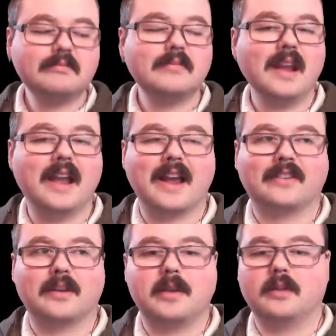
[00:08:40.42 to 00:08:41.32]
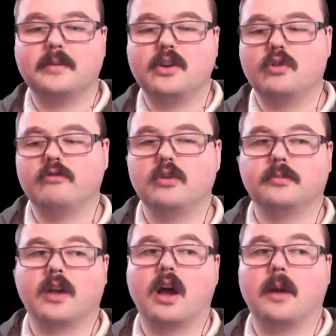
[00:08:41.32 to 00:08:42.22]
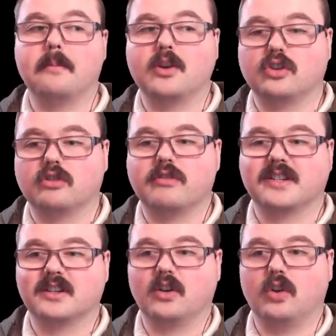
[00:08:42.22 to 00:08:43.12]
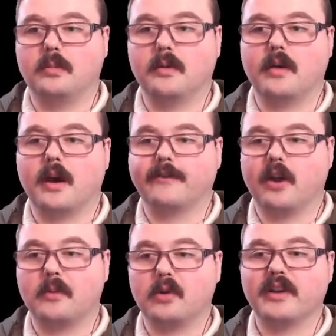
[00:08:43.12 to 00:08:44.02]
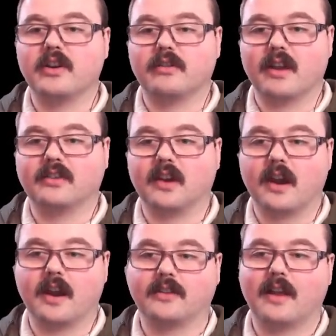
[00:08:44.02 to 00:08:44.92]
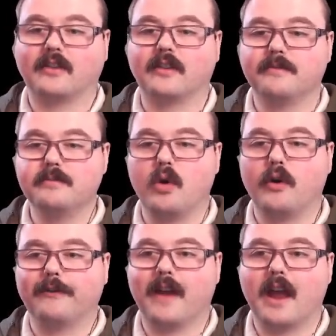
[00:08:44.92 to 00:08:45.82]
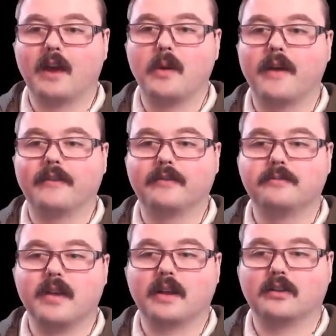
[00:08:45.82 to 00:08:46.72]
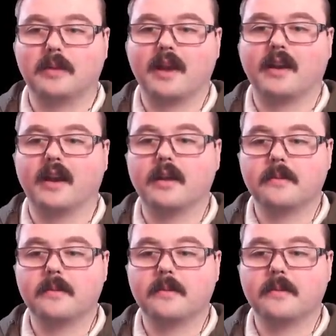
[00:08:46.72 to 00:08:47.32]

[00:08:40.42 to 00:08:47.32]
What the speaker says: I guess I mean there'll be new rooms that aren't mission critical, but are far more interesting. I guess that's a more fair way of explaining it.